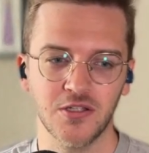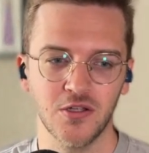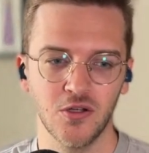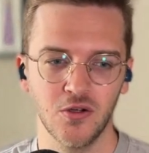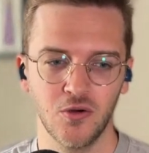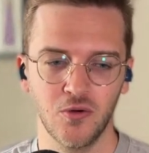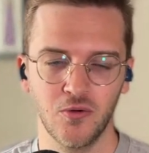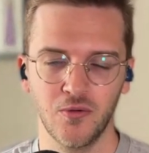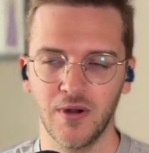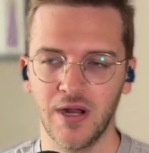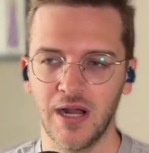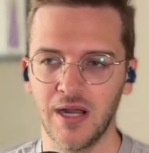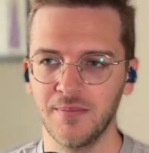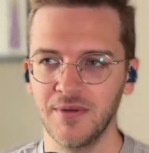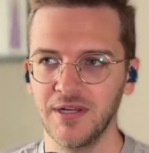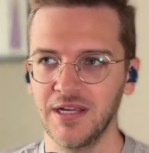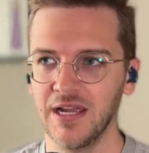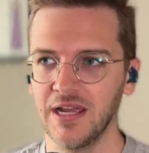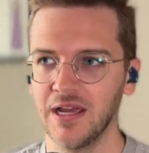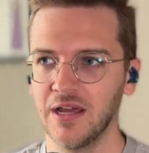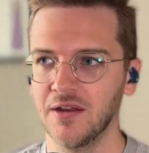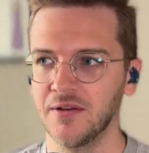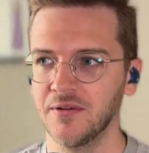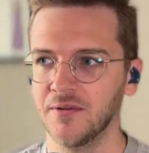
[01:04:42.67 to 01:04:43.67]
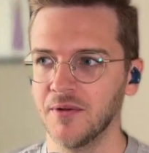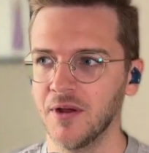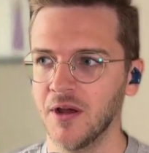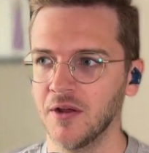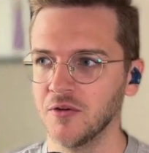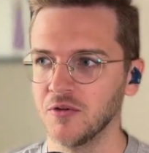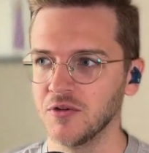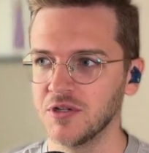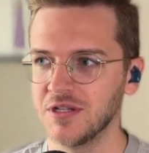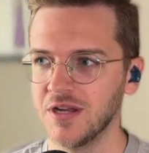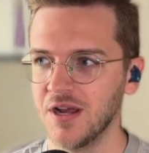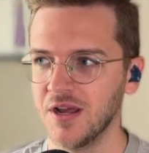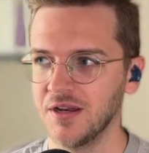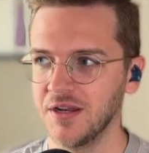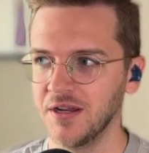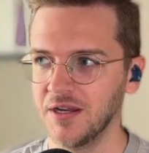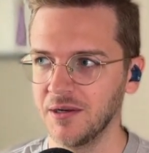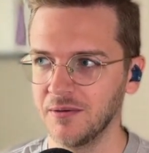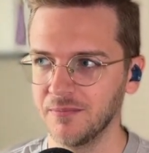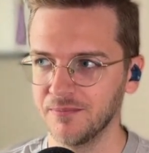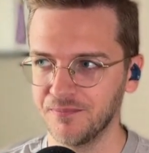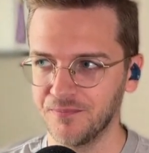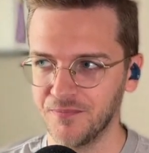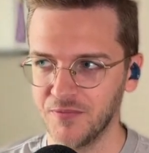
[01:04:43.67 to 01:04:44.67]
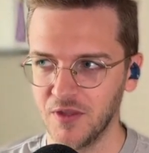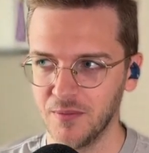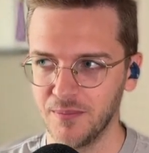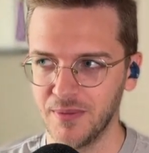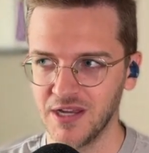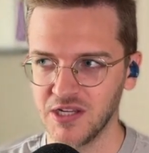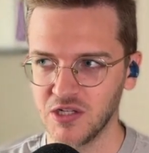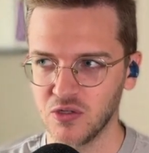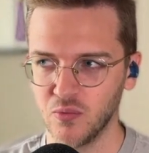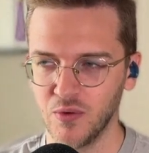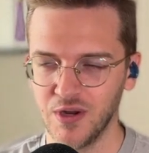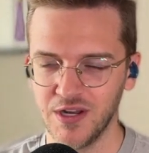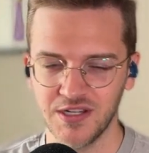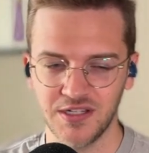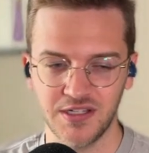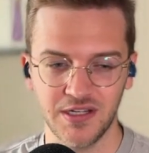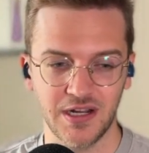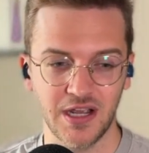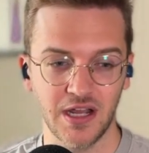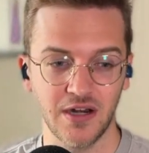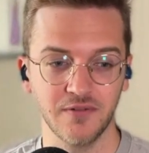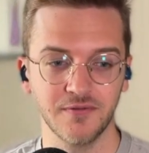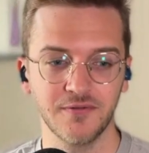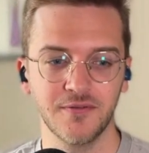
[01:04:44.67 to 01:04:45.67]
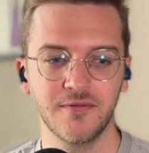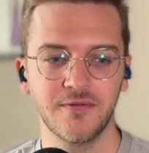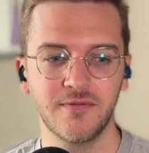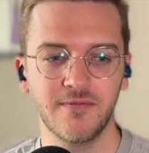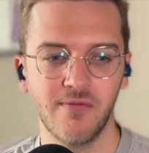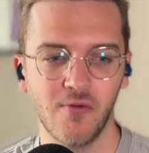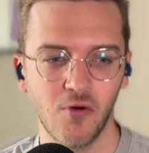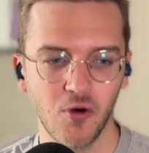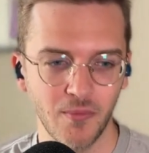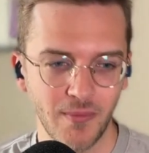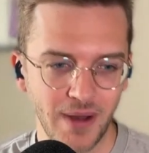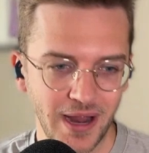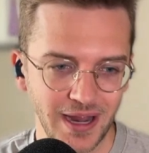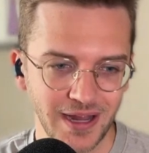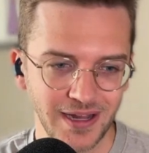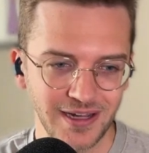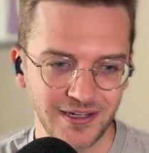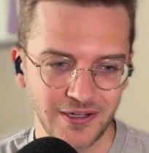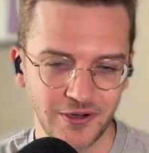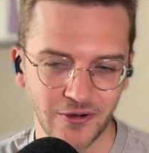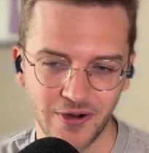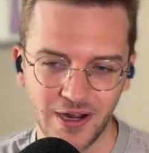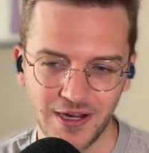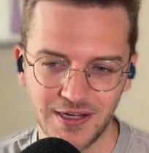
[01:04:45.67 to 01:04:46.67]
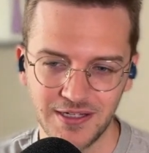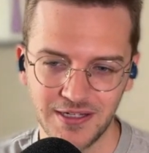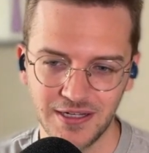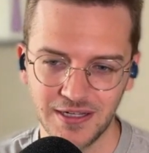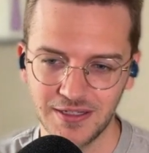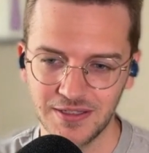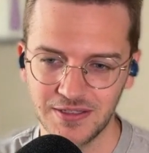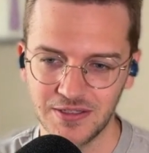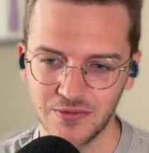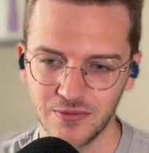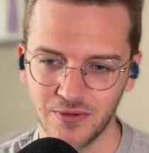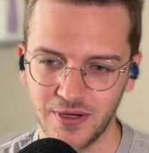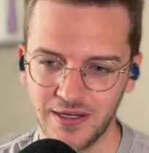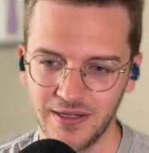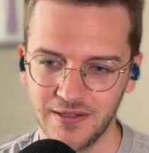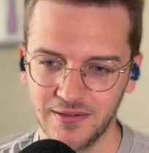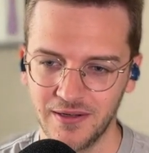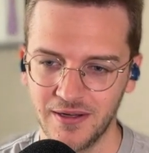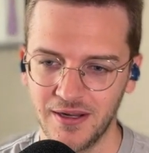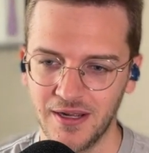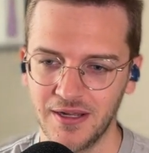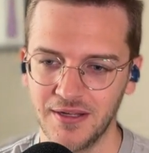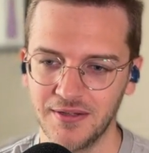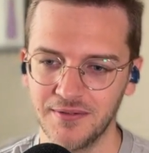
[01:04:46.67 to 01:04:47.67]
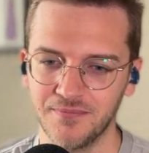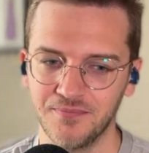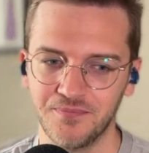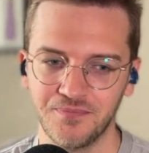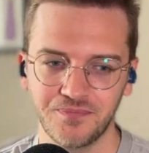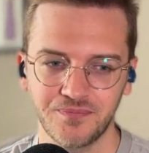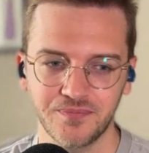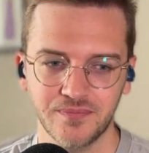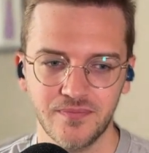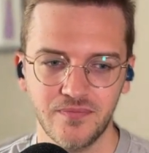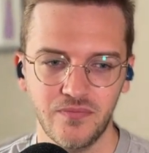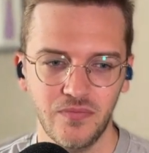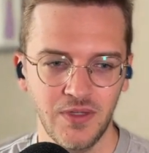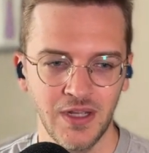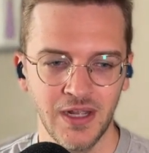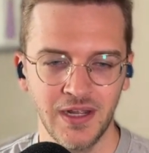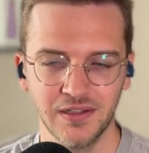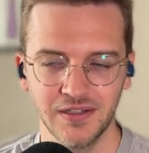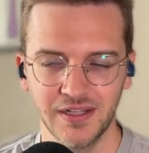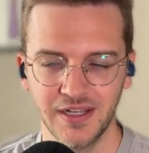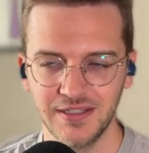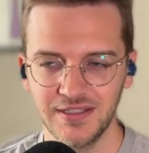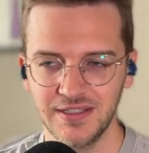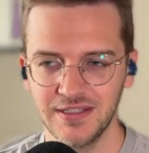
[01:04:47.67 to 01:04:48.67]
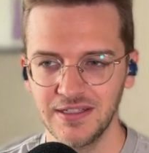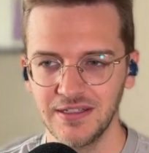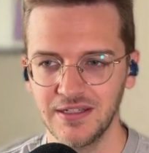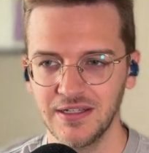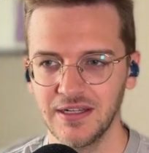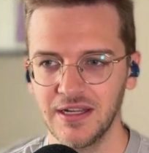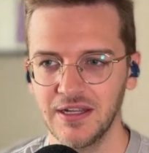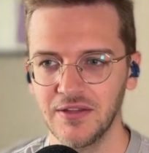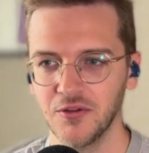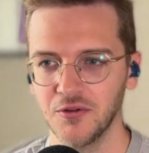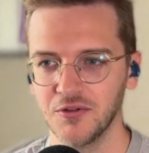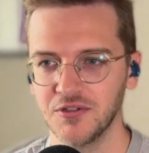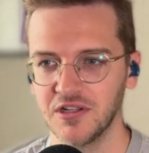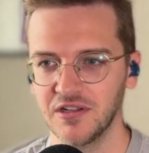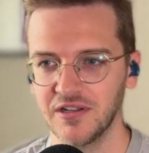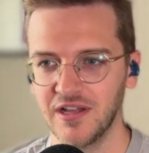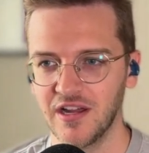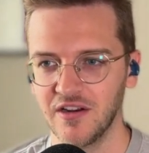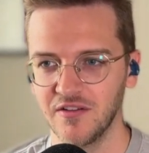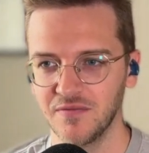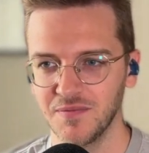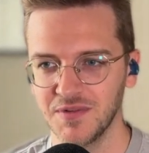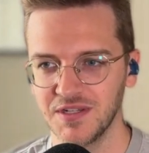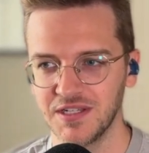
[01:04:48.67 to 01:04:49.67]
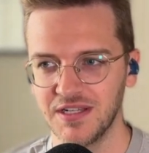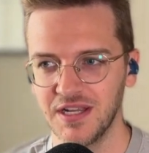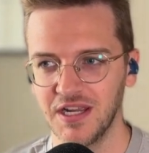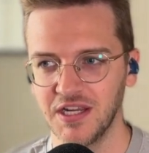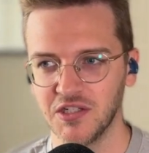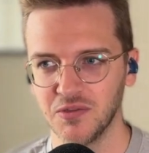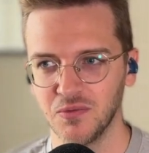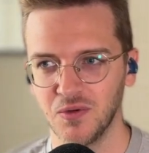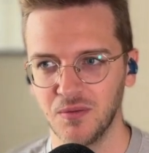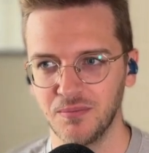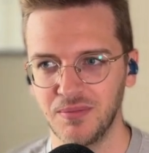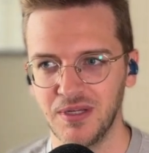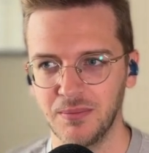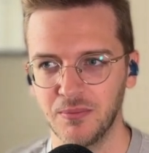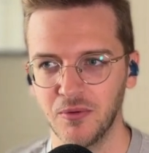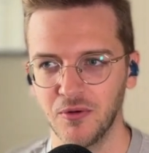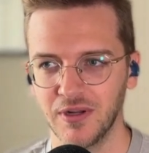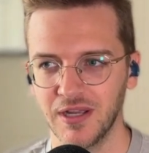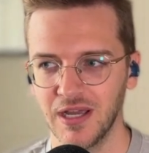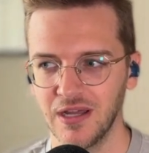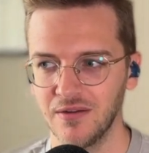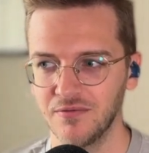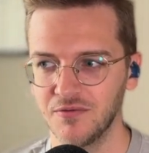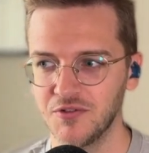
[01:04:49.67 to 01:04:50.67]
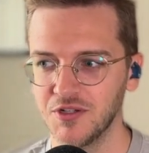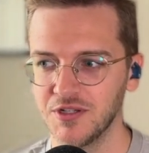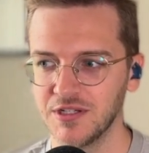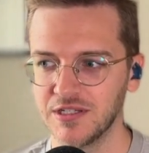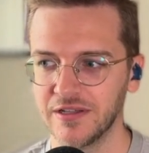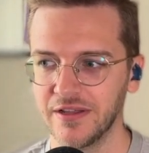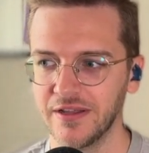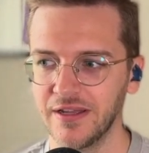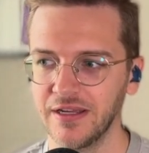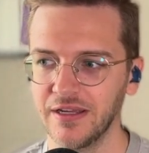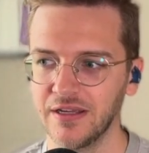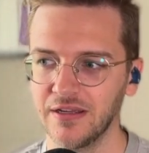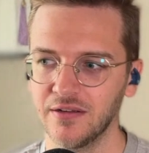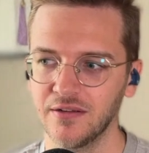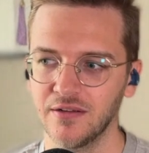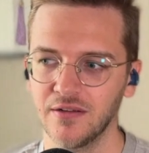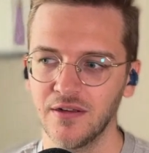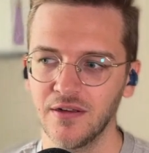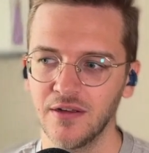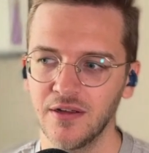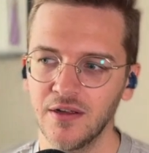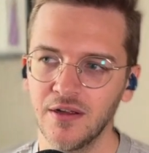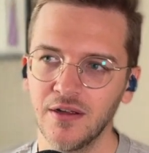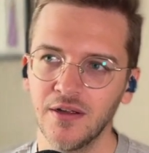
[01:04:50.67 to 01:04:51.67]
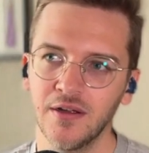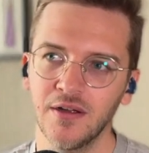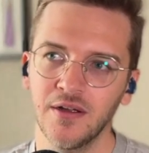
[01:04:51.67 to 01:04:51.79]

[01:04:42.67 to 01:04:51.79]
And so I began understanding the best ways to kind of format your ideas, right, on LinkedIn. And there's a lot of mistakes around people kind of just like